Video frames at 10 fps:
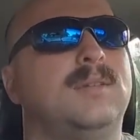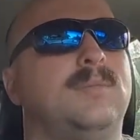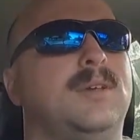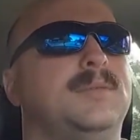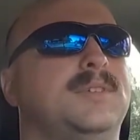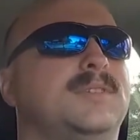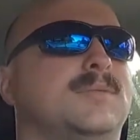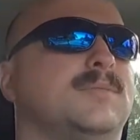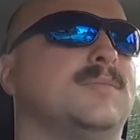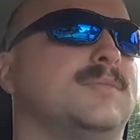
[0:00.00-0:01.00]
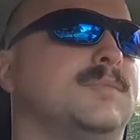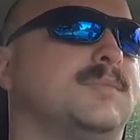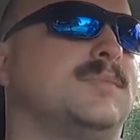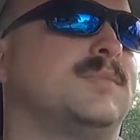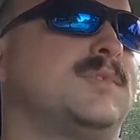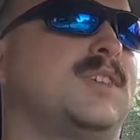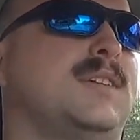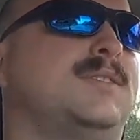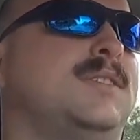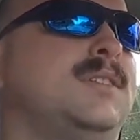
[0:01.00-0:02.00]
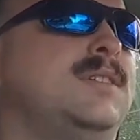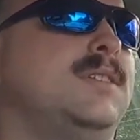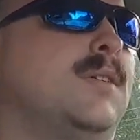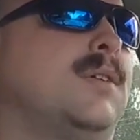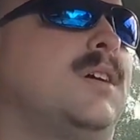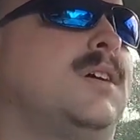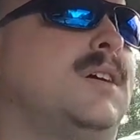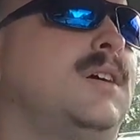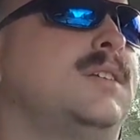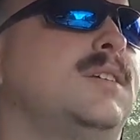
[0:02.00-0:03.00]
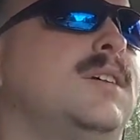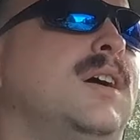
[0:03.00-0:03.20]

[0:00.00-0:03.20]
maybe some sightseeing going on.